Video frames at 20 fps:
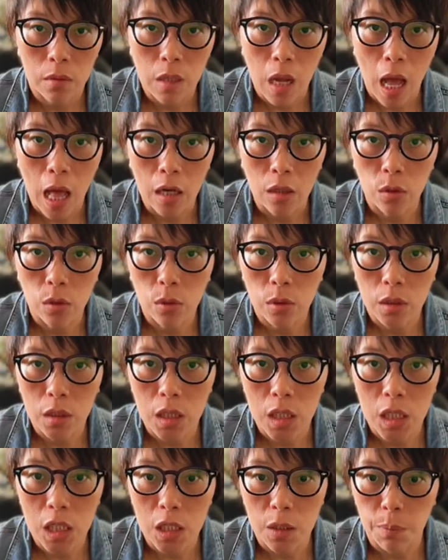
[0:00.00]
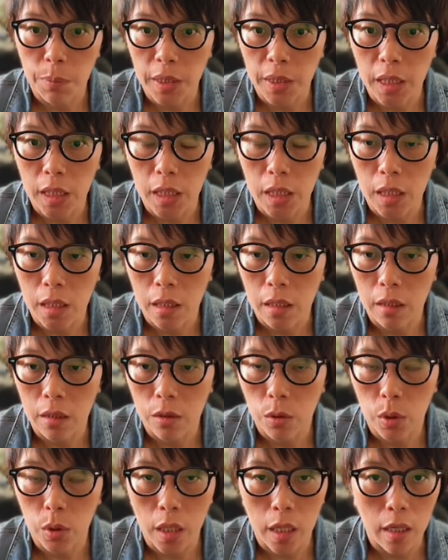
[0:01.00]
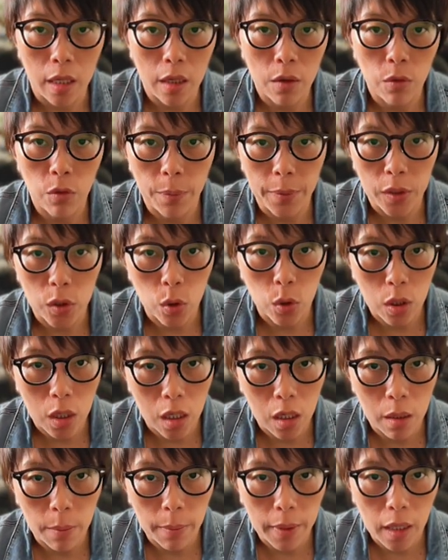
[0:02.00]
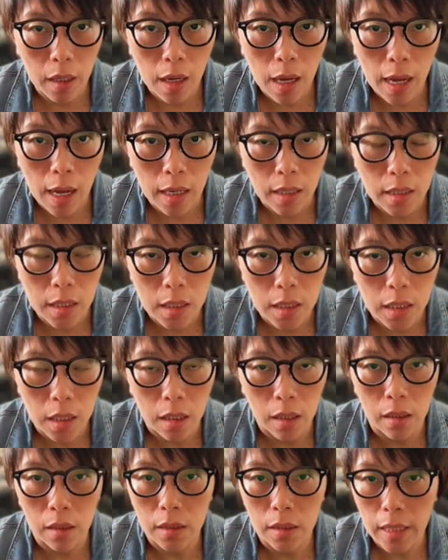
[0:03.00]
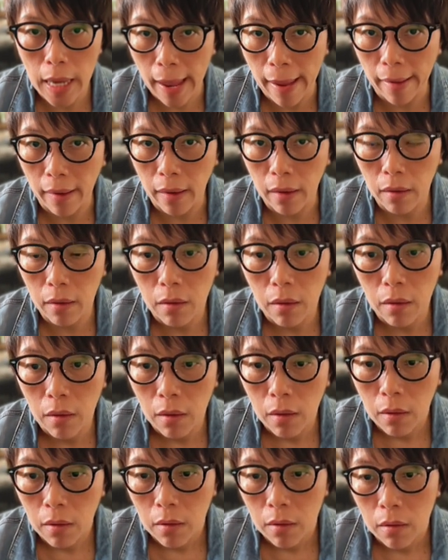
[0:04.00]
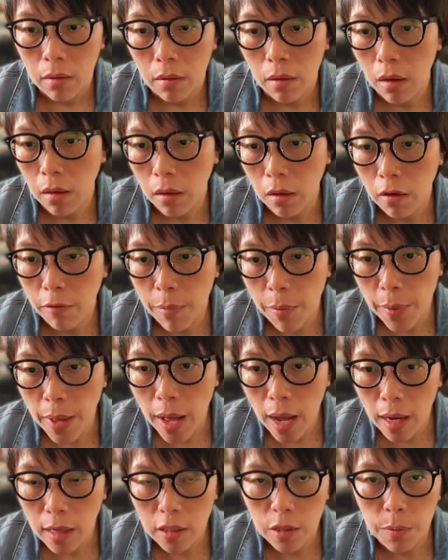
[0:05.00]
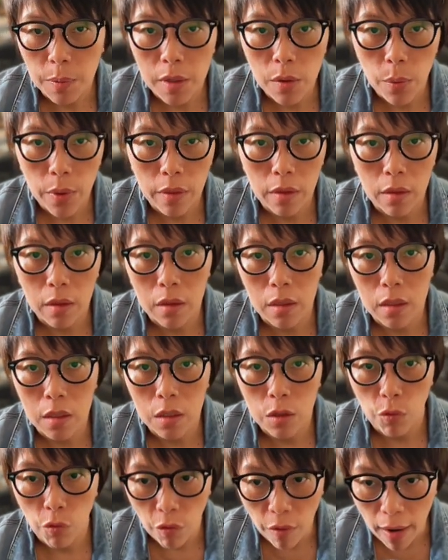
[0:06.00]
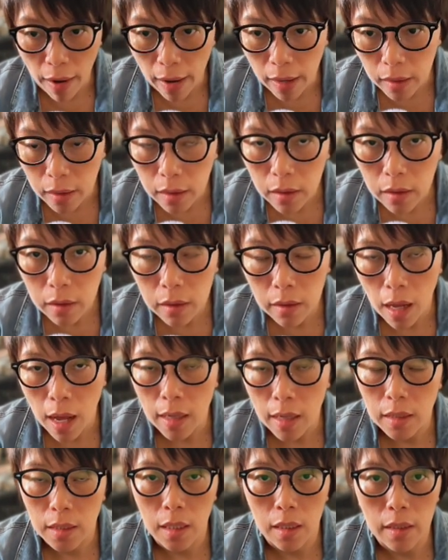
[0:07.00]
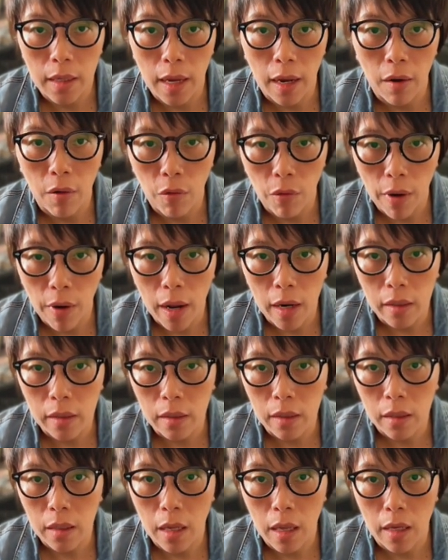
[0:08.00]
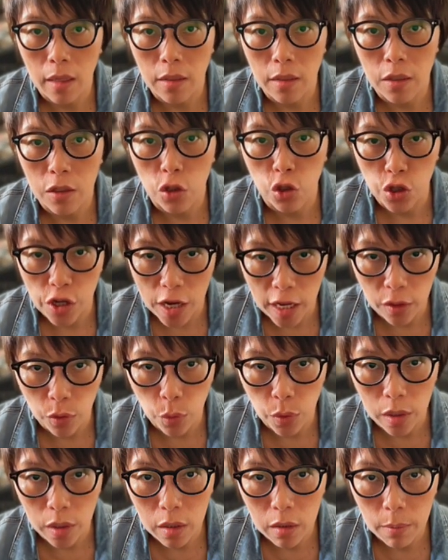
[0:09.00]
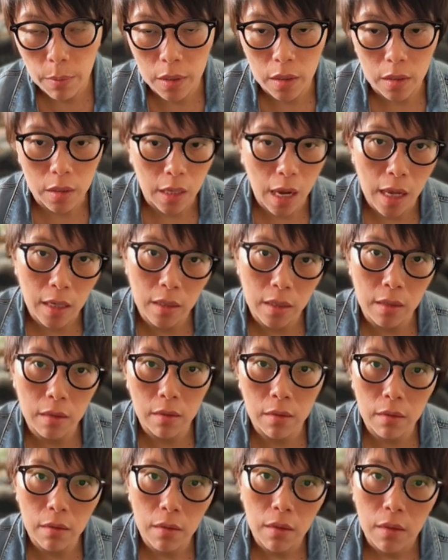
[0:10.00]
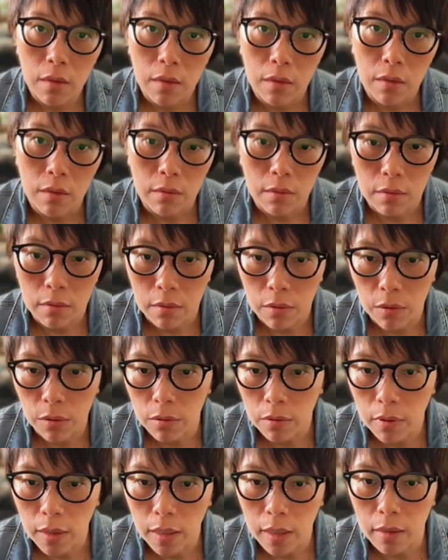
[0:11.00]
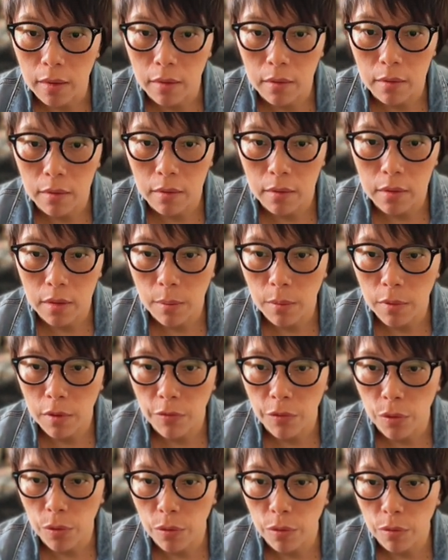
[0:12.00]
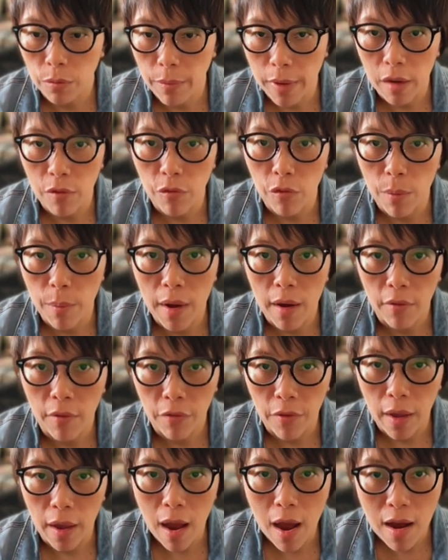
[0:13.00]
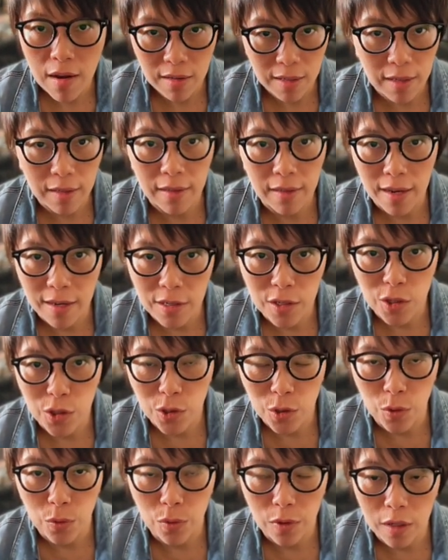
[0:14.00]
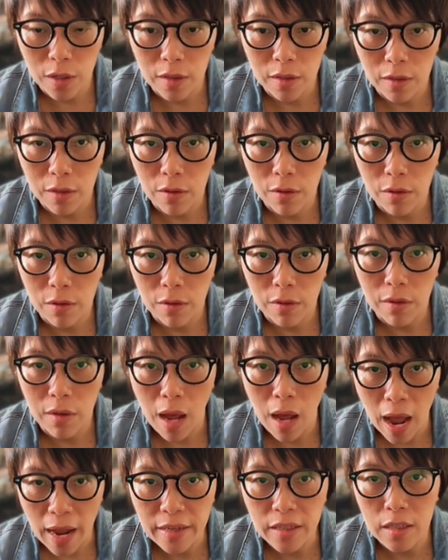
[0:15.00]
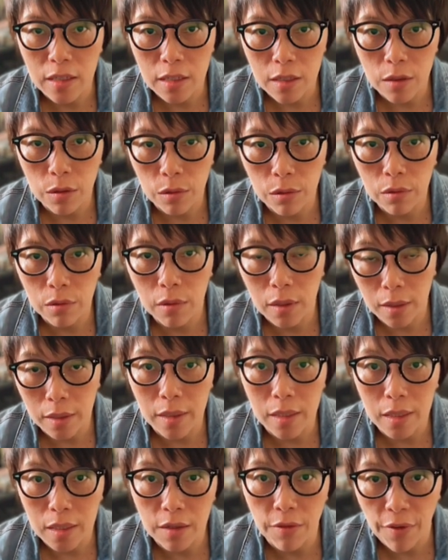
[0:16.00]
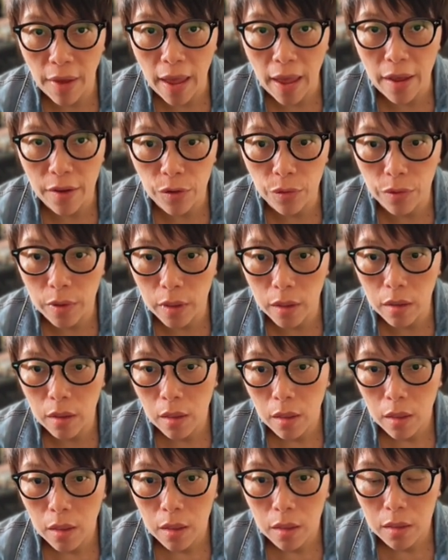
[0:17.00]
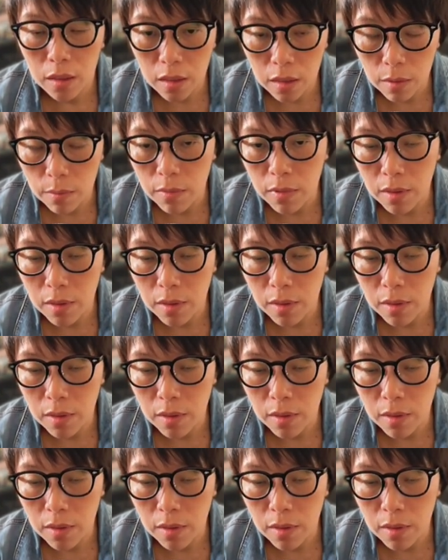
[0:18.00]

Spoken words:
Hello, this is Binni here. Today we'll be talking about Hang Seng Tech. A lot of people ask me whether this rally, the Hang Seng Tech rally, is genuine because last year, some of you make a remark that Hang Seng Tech is still in a ICU, intensive care unit, seems